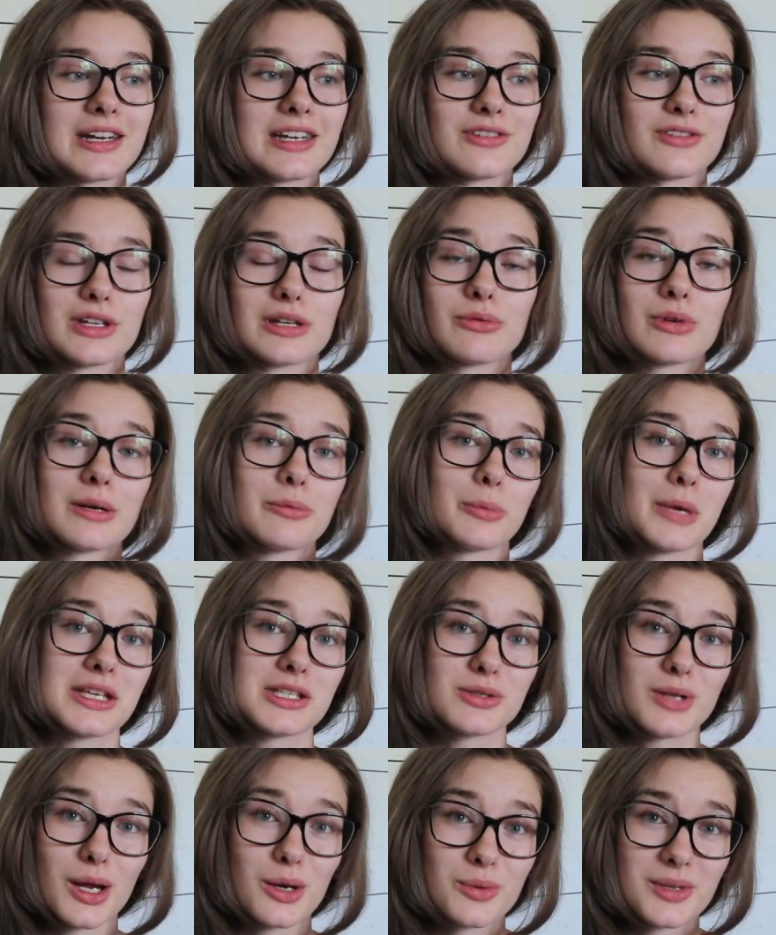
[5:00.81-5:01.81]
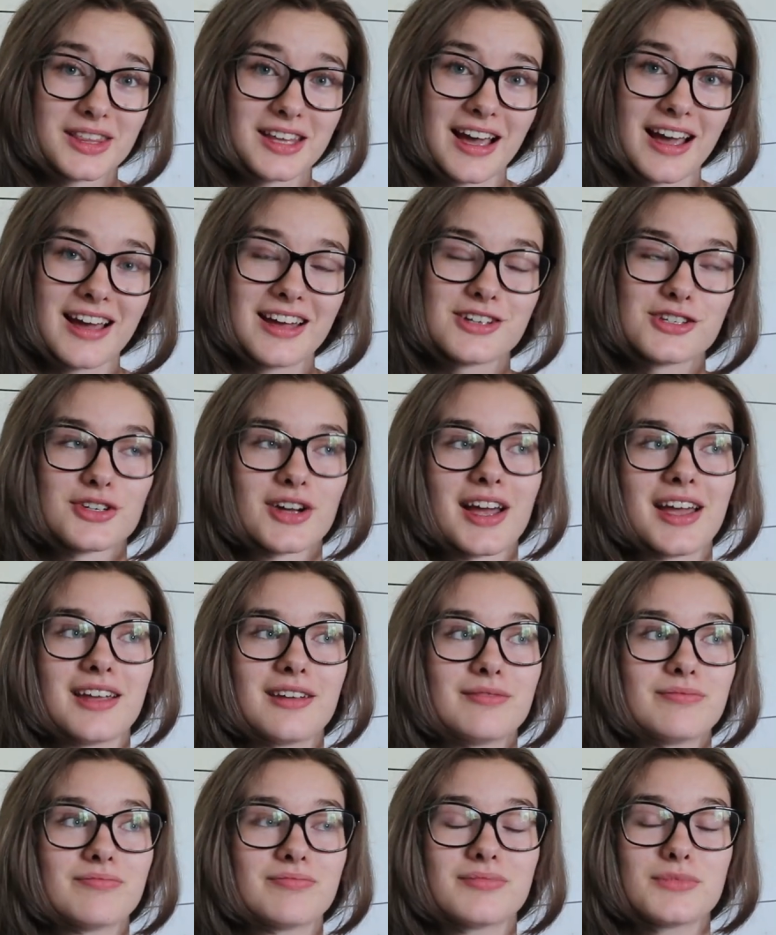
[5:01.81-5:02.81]
didn't really want to mess around with that and
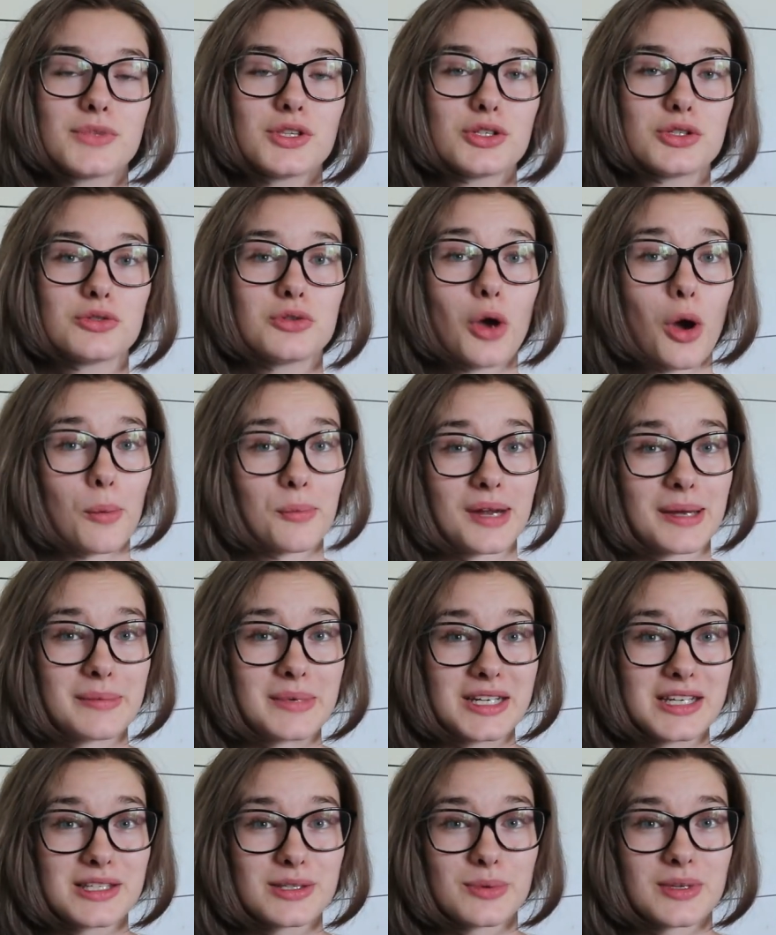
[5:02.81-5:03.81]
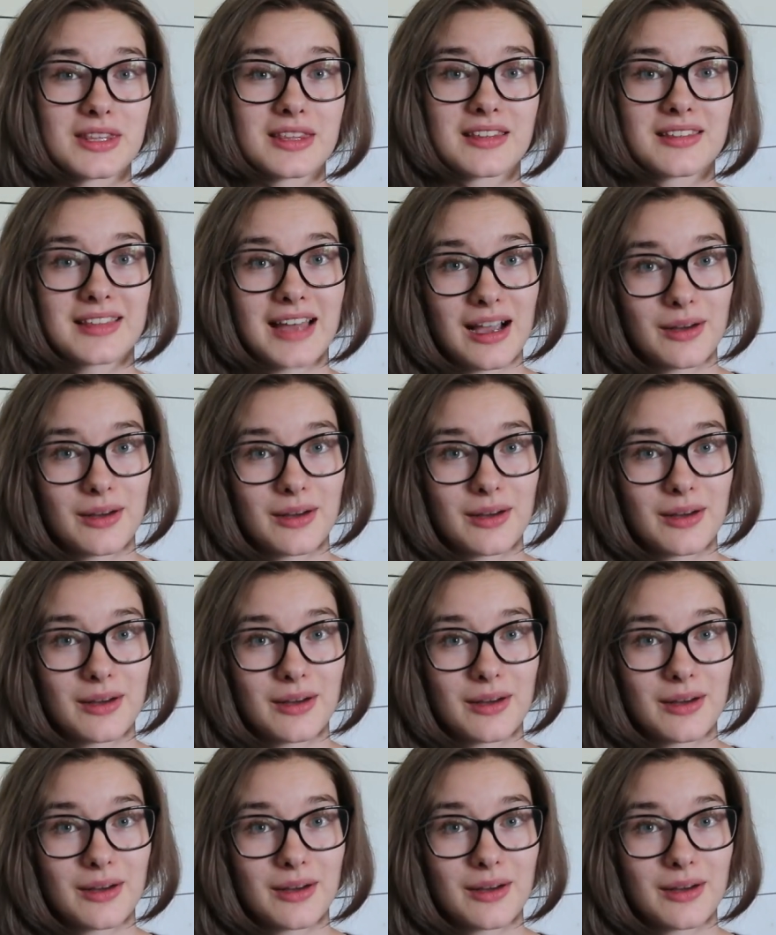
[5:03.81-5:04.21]
trying home remedies with